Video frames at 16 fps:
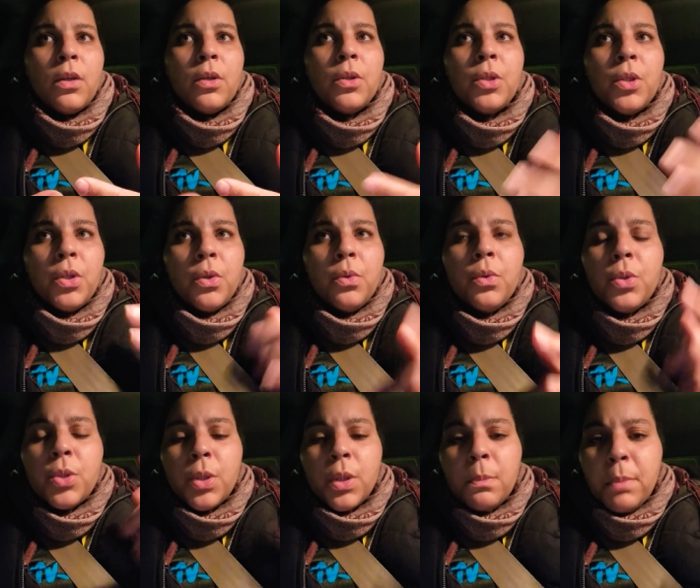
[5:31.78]
you
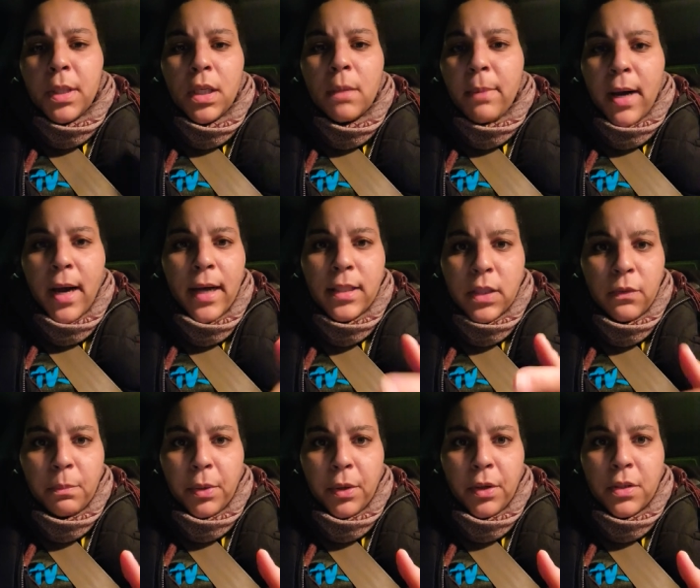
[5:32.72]
should be a
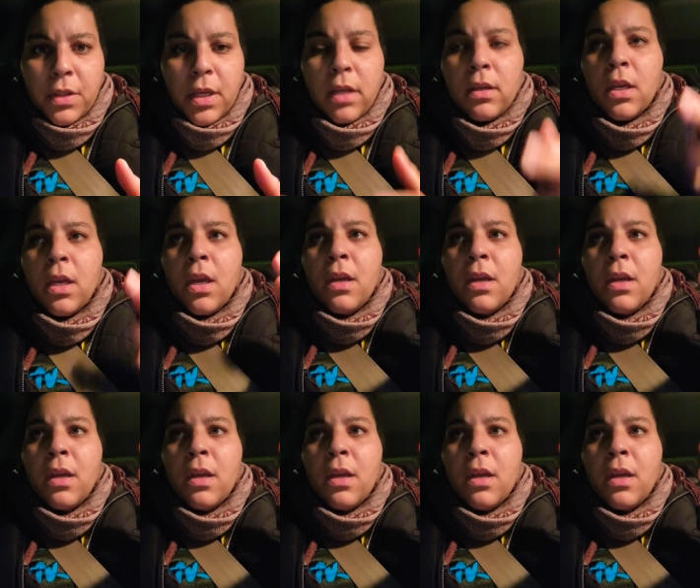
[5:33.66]
positive person